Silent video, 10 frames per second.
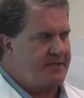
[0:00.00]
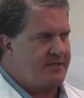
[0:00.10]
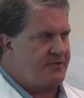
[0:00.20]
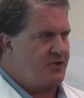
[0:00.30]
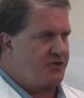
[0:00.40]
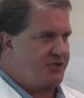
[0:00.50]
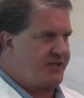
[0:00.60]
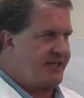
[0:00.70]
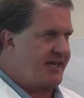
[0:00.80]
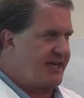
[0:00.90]
surgical
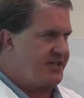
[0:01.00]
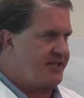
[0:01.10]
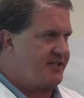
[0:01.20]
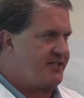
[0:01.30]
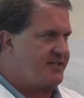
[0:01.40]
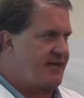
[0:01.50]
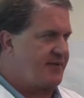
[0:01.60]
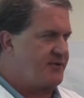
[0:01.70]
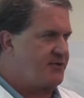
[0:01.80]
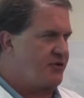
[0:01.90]
indications,
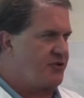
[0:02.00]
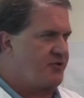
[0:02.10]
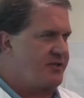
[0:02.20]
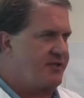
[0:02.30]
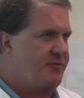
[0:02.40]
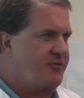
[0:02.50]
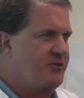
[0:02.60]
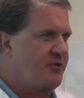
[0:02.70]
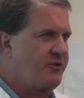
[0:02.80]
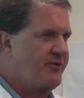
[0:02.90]
types of surgeries, and
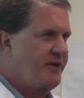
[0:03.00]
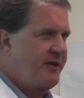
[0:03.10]
sort of